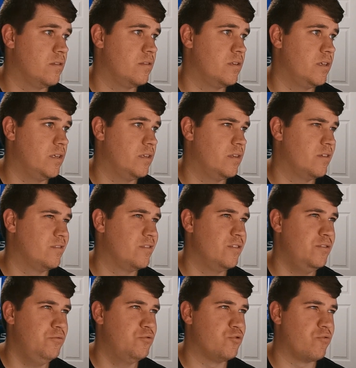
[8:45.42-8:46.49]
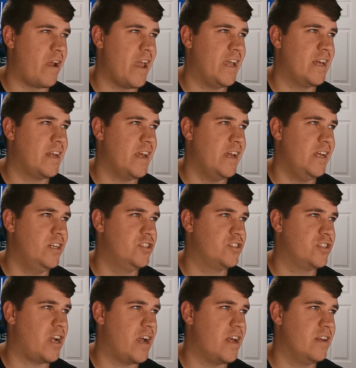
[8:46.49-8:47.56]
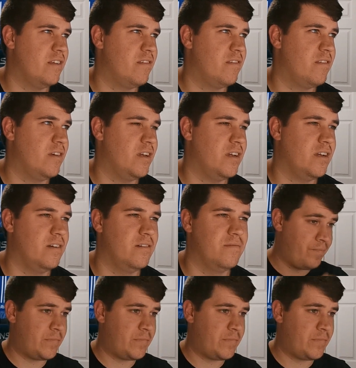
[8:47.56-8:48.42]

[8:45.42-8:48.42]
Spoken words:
There's a new Dragon Age kind of thing.